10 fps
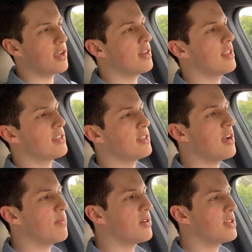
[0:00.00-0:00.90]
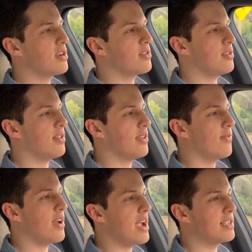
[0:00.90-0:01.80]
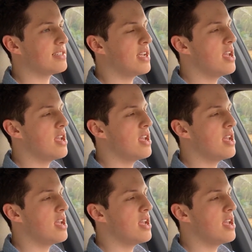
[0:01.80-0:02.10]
That's not particularly fast.